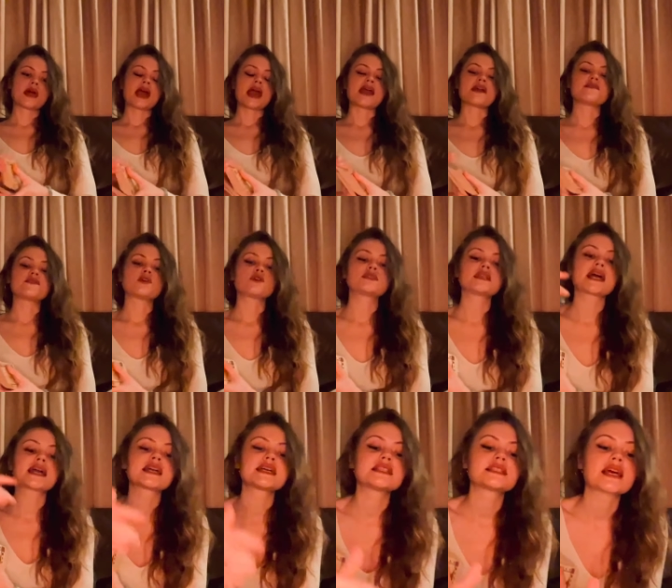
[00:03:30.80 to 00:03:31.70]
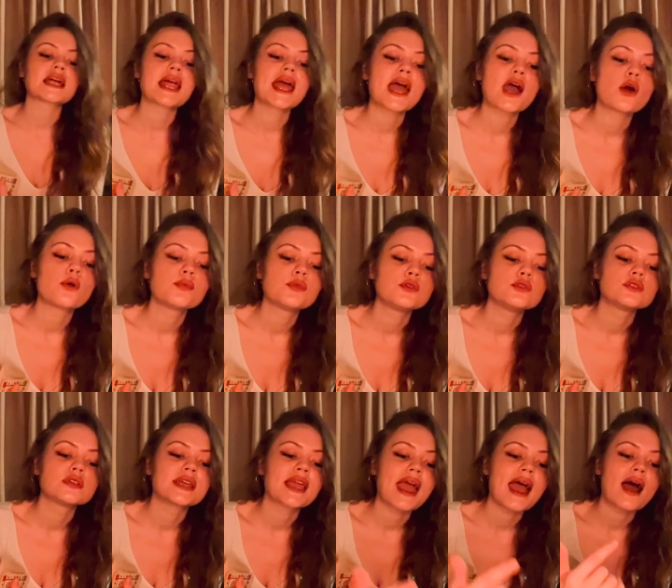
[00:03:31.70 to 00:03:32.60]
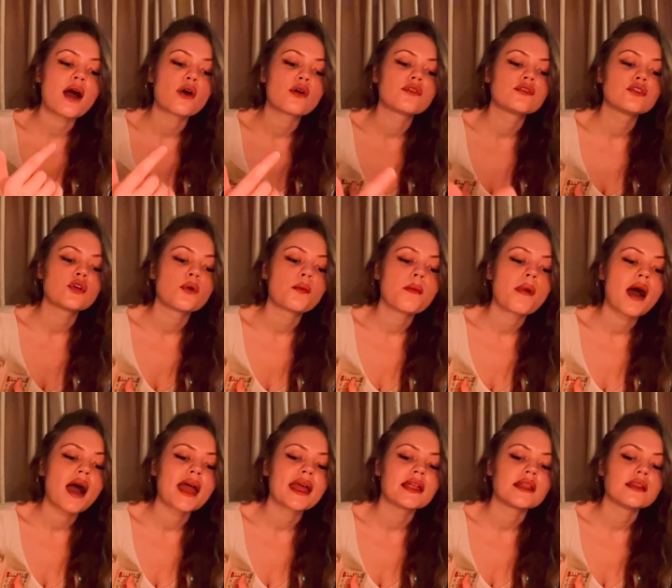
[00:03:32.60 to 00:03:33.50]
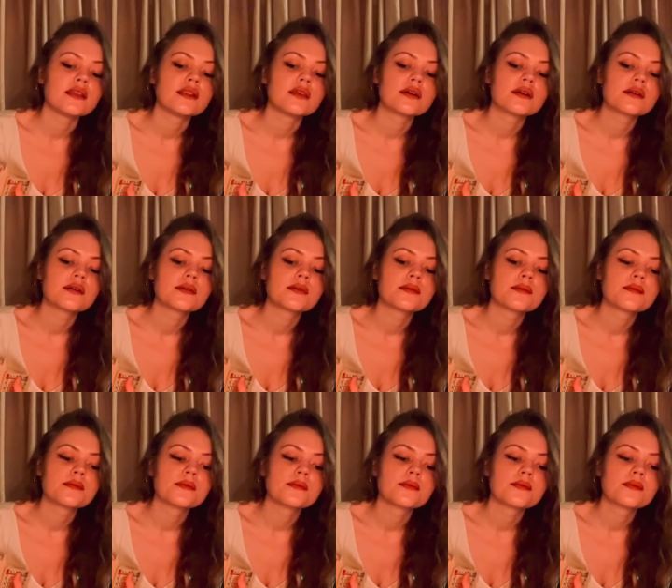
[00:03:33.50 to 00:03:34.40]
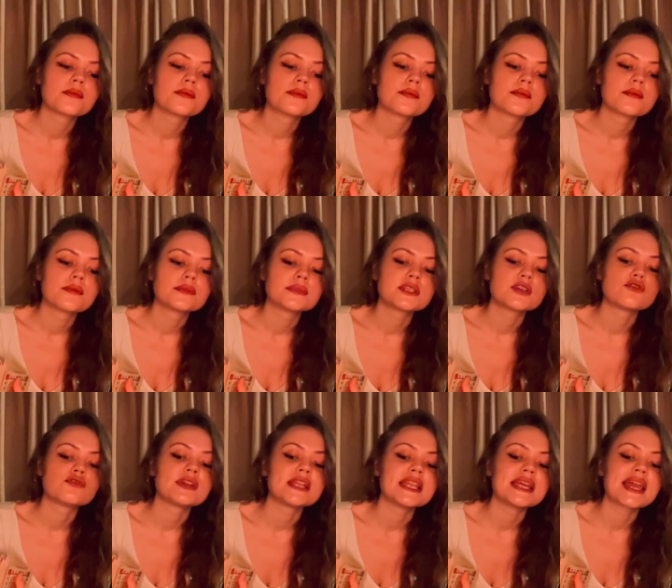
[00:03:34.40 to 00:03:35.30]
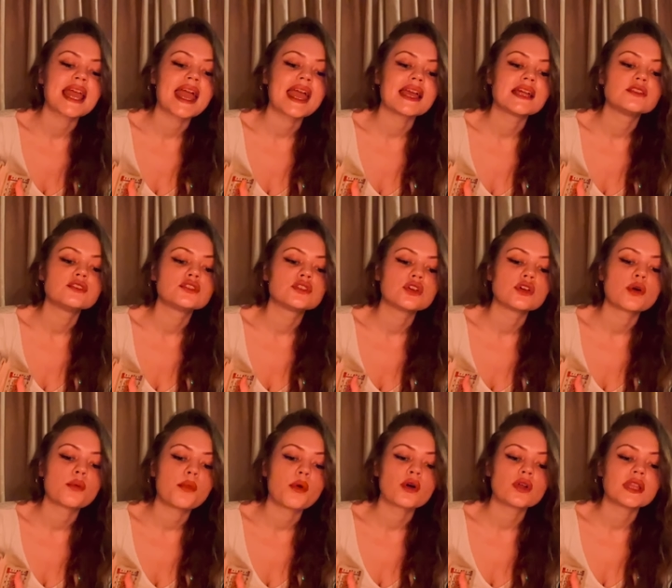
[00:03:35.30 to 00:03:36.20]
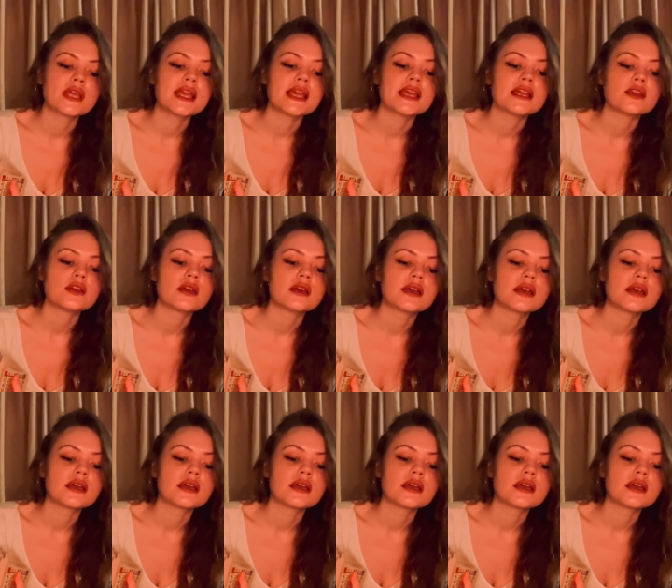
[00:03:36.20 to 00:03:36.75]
It feels like it's going to help you to get out of your mind, to really get into your body.